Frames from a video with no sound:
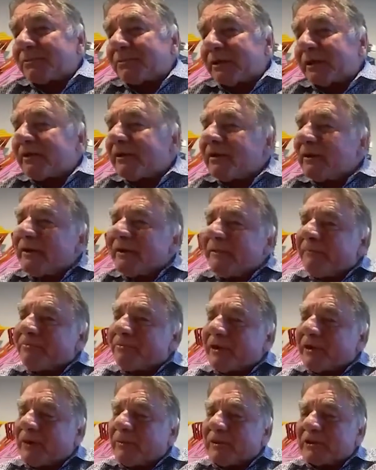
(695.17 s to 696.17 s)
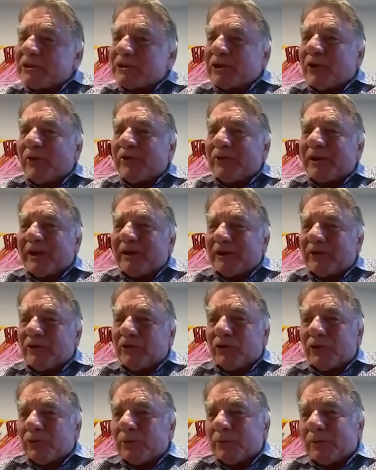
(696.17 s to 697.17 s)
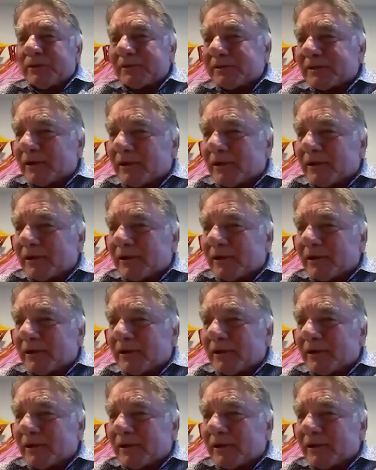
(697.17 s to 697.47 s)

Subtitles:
But no one's shown that in humans,